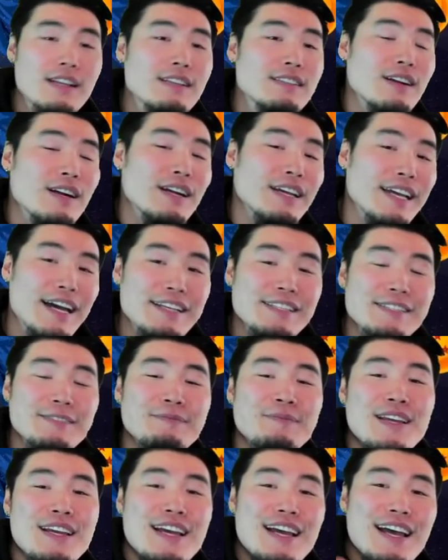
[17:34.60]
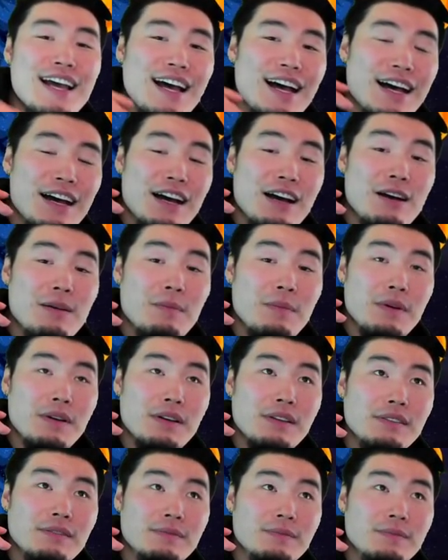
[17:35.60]
Sorry guys. Um,
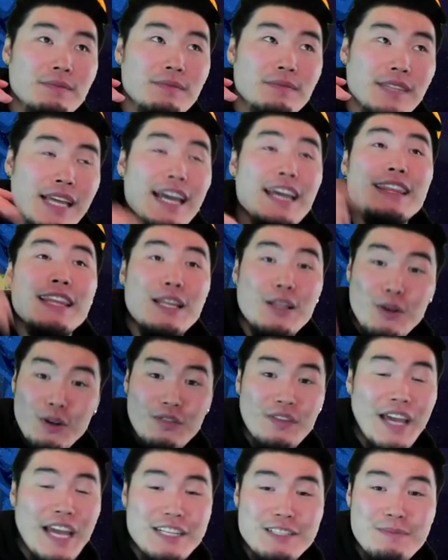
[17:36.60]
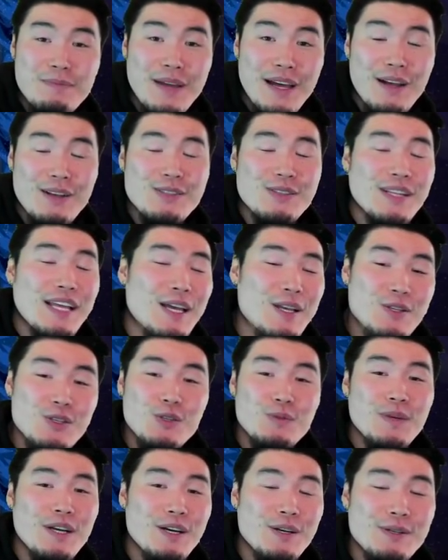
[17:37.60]
yeah, hit that notification bell so that YouTube
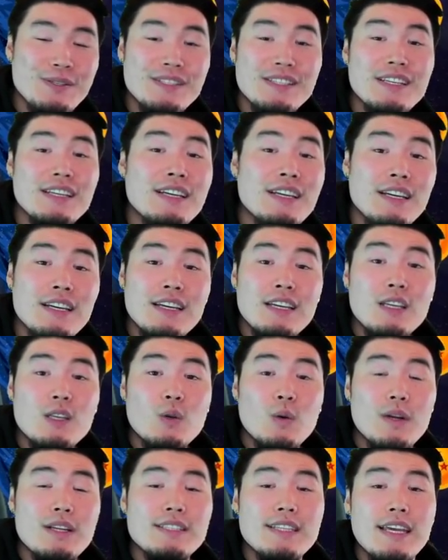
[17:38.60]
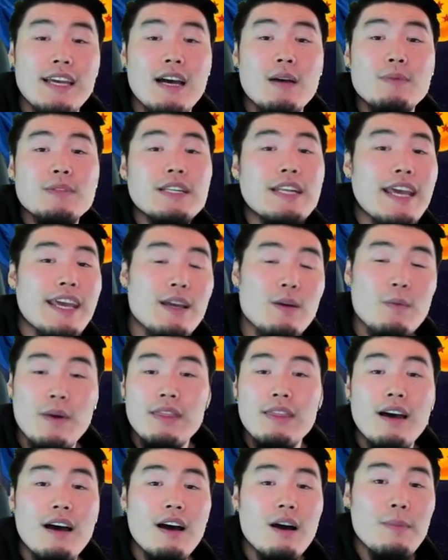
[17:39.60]
knows you want to stay up to date with
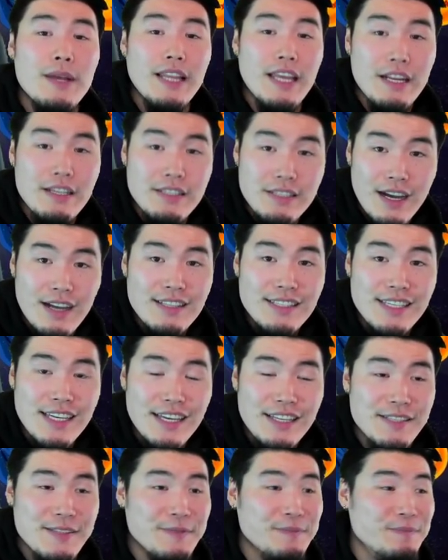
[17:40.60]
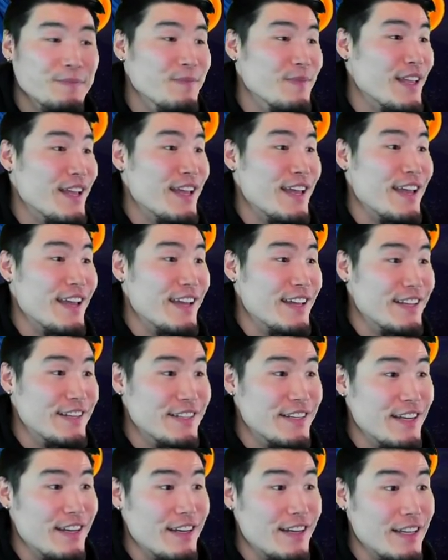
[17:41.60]
all my latest content. And
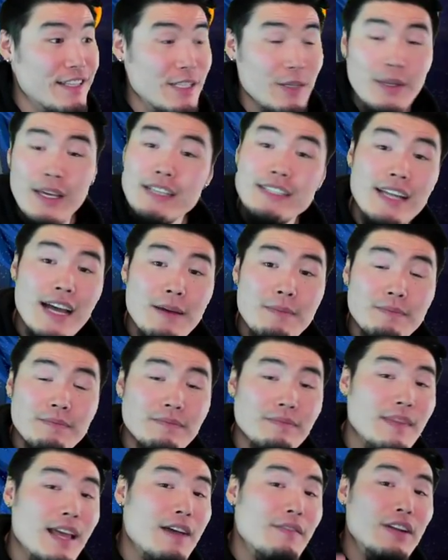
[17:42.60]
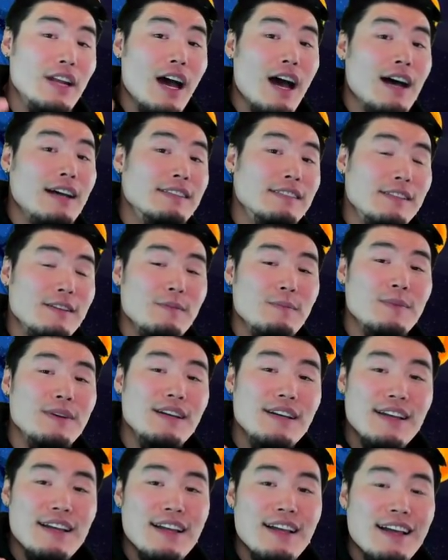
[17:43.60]
uh, until next time, have an awesome,
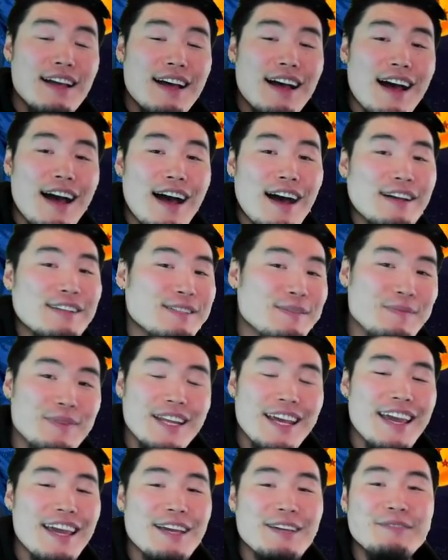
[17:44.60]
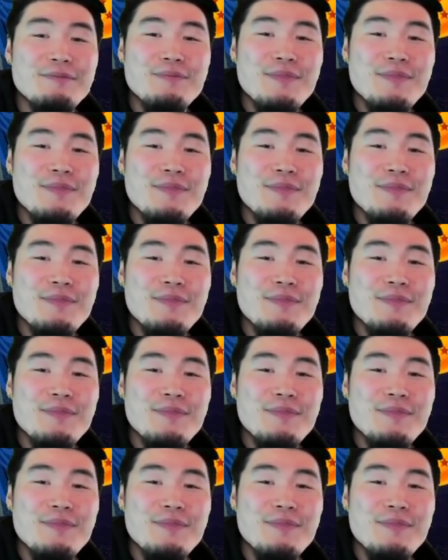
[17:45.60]
awesome day.